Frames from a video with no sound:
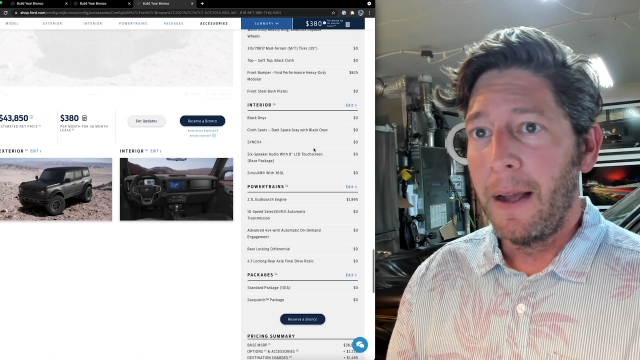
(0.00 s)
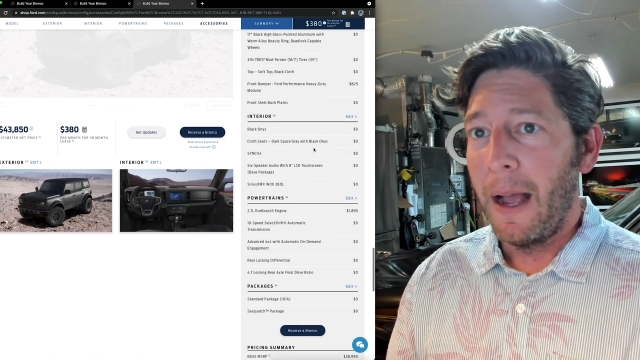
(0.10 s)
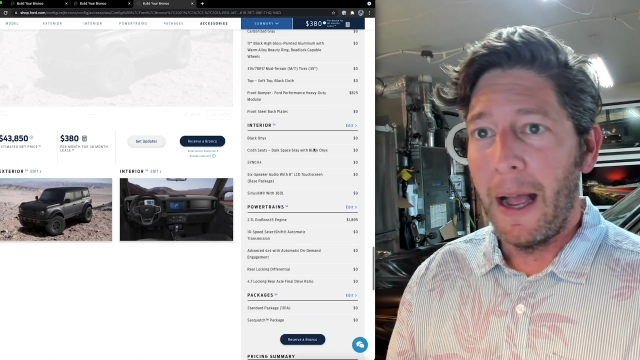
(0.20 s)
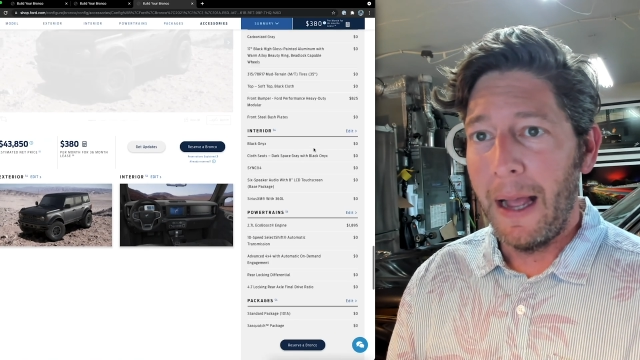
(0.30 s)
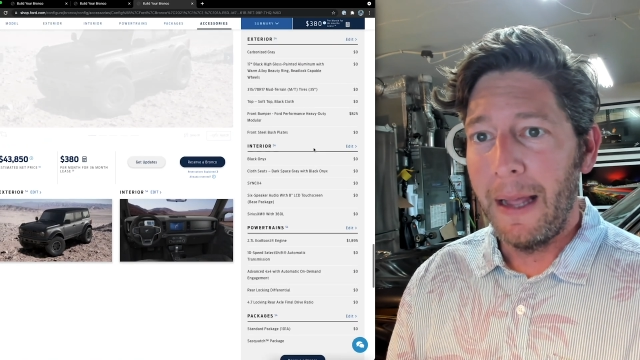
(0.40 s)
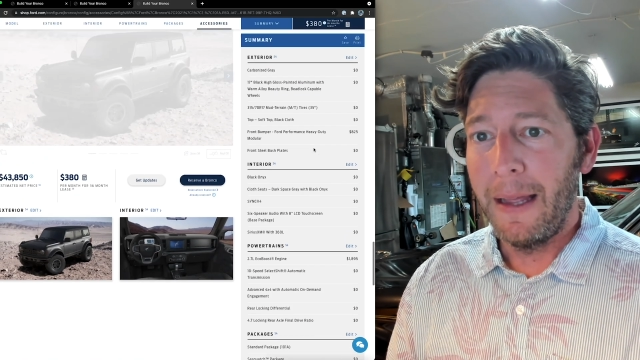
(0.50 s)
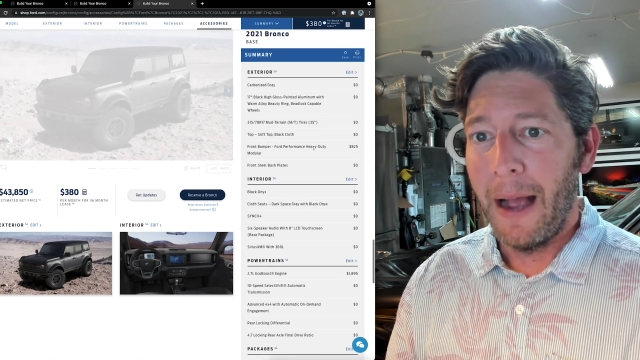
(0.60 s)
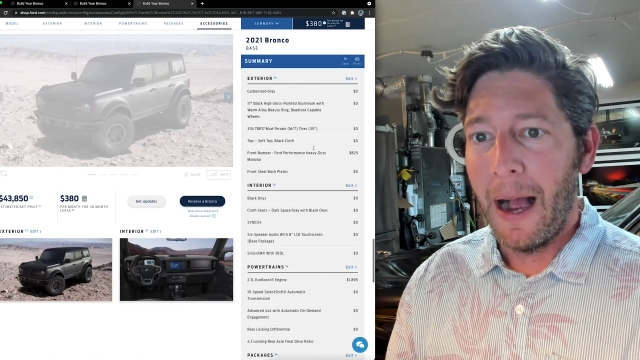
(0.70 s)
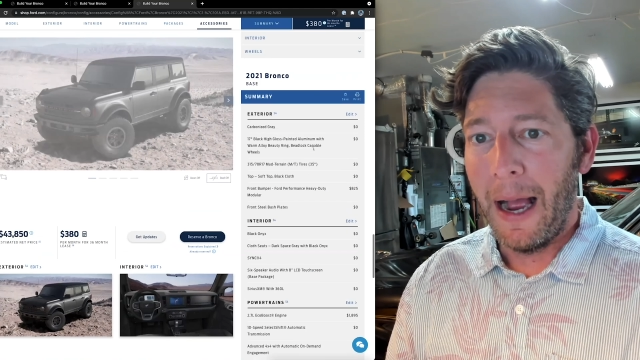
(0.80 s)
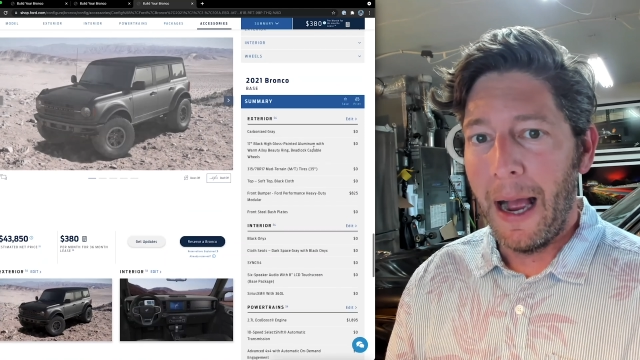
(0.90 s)

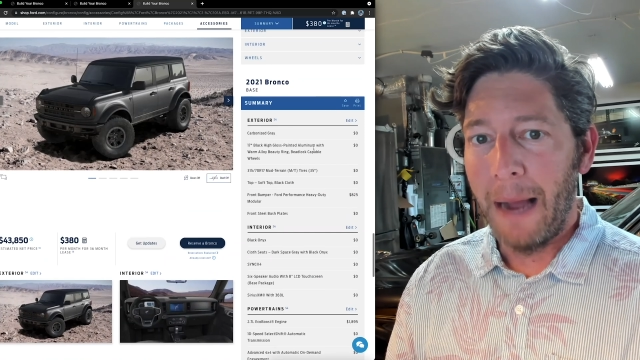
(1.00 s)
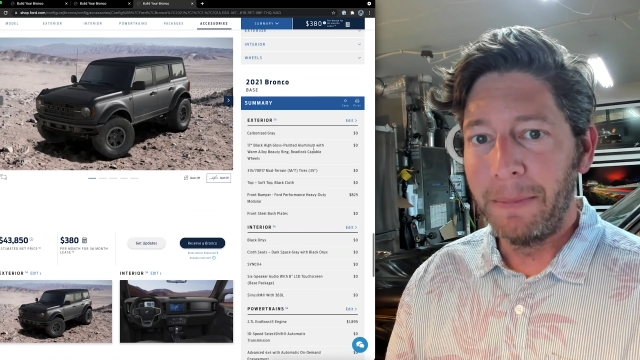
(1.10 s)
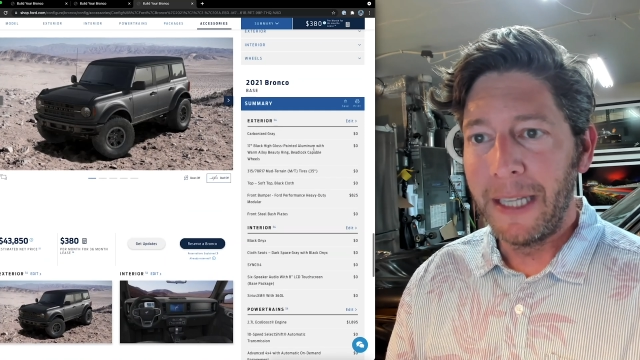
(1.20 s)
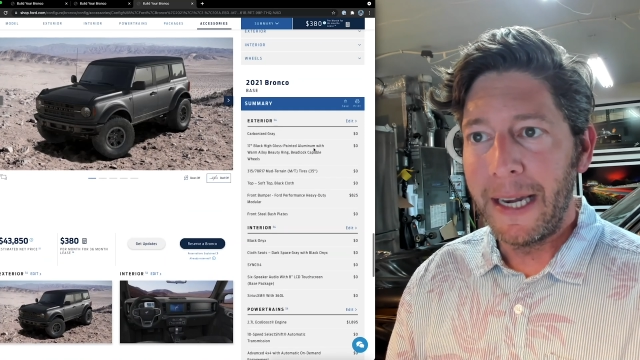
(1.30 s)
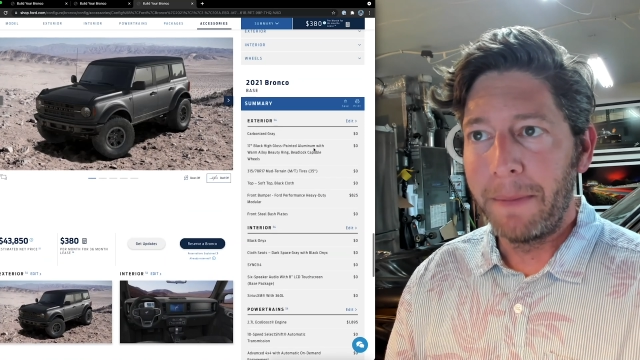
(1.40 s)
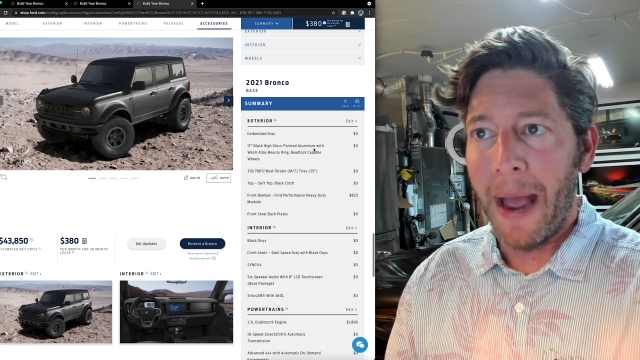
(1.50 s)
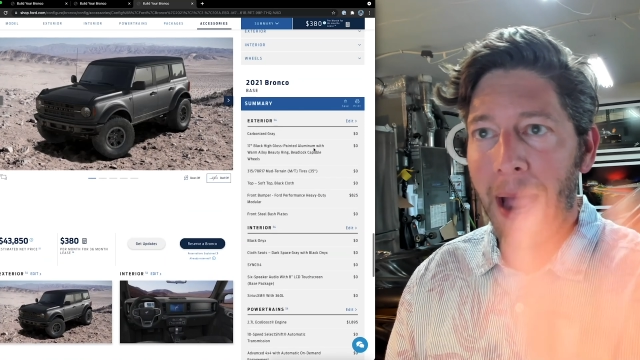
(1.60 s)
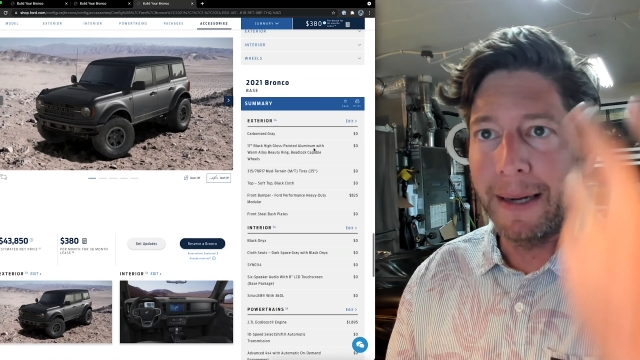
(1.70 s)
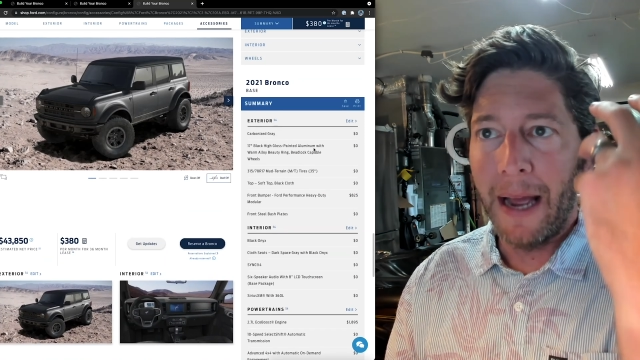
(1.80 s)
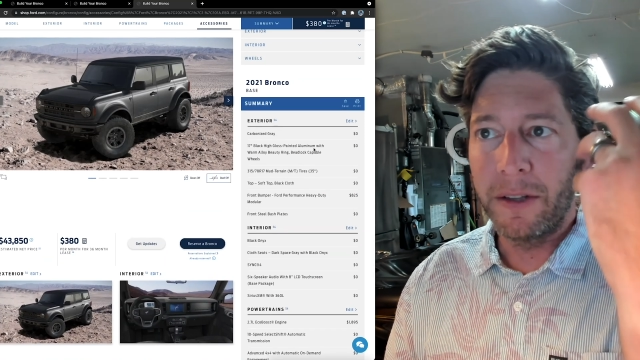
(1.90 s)
I'm leaning
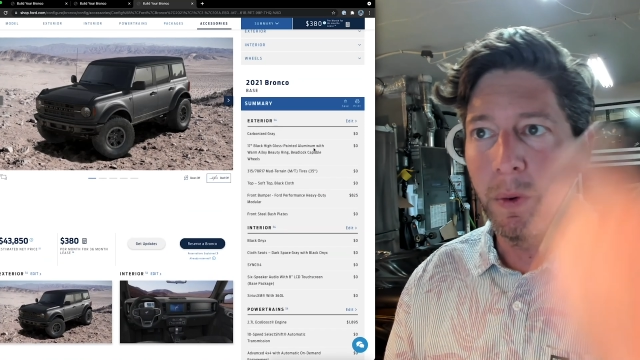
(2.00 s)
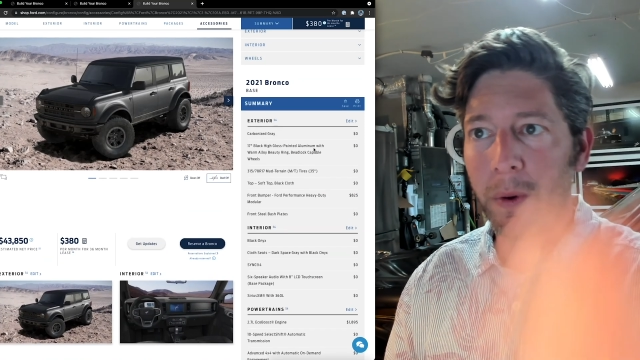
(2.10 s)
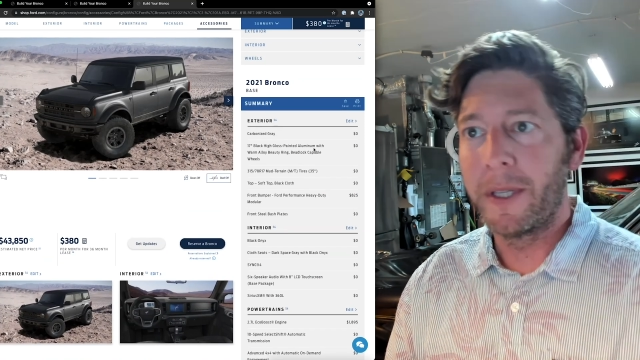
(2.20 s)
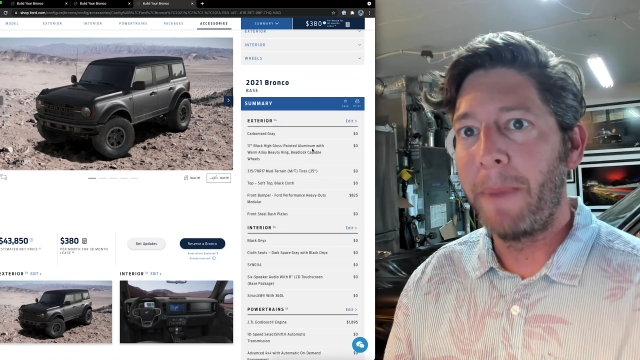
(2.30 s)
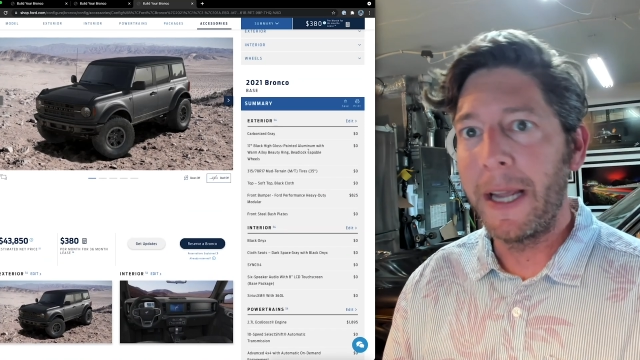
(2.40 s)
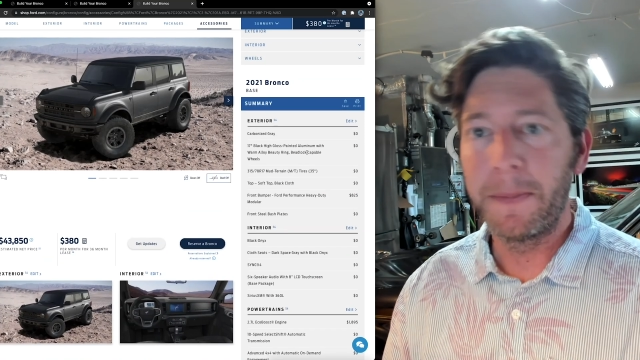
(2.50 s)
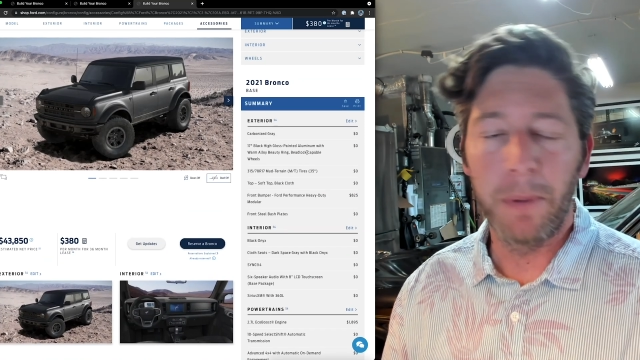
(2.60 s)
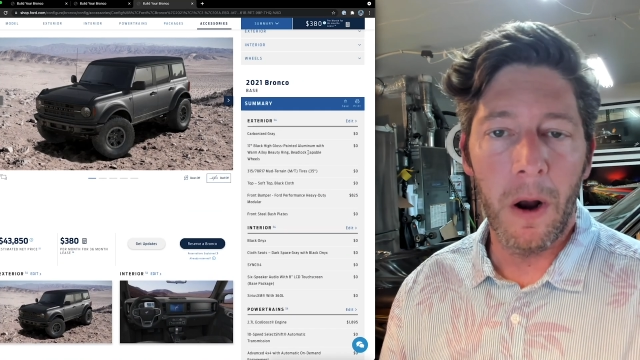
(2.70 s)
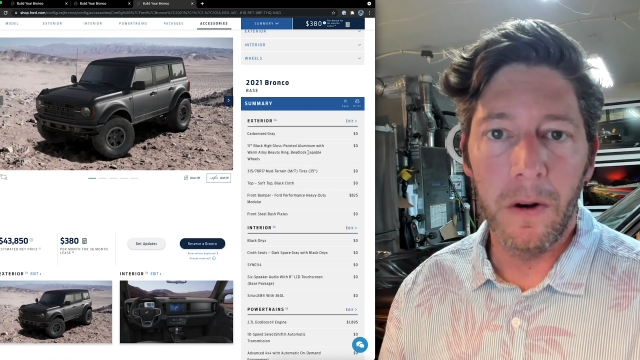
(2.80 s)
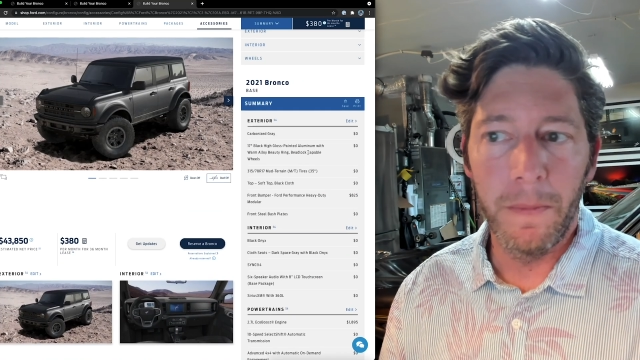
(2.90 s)
back now towards the base
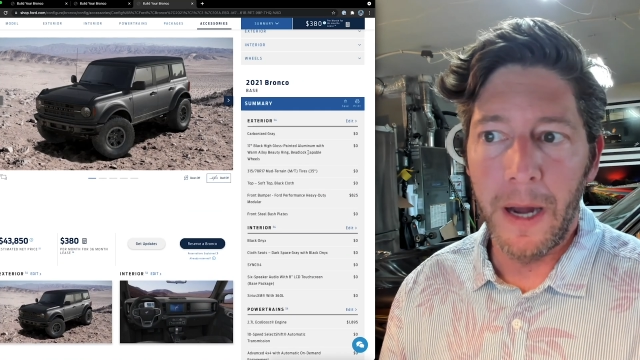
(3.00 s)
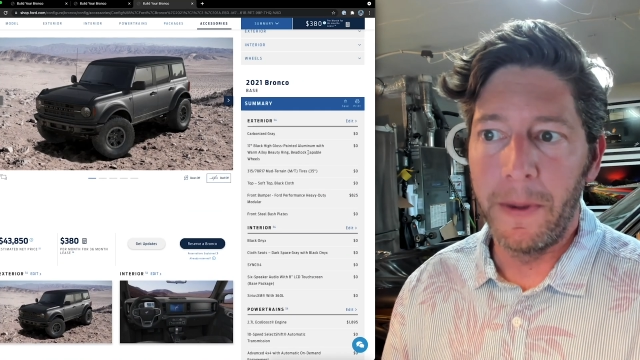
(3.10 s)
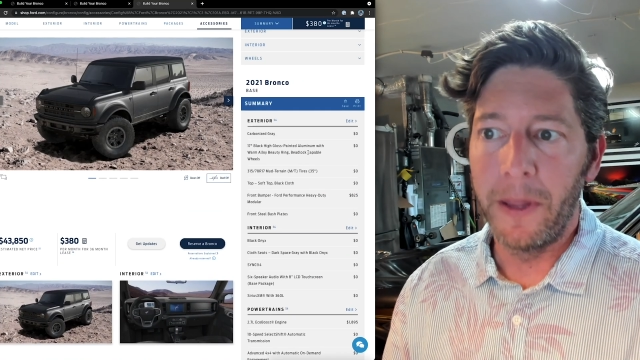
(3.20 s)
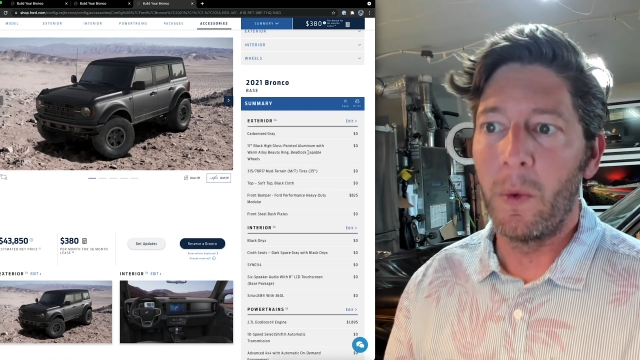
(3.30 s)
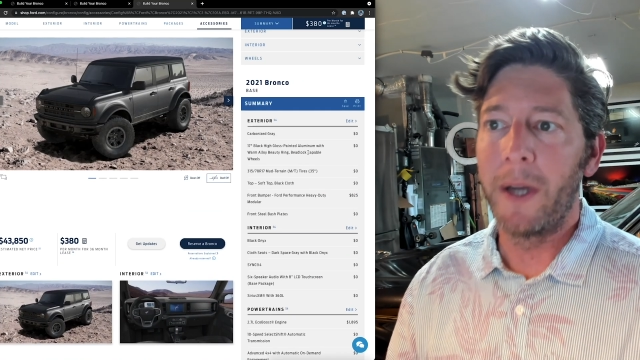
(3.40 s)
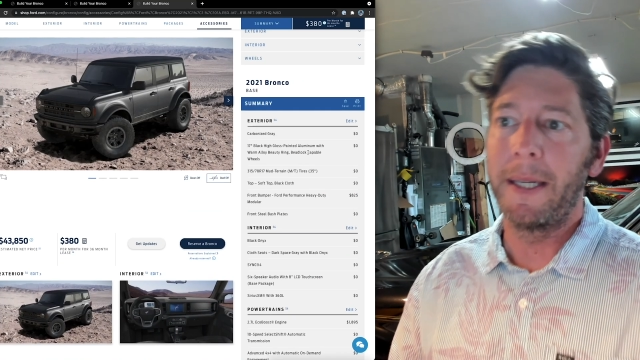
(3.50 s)
Bronco might have been the one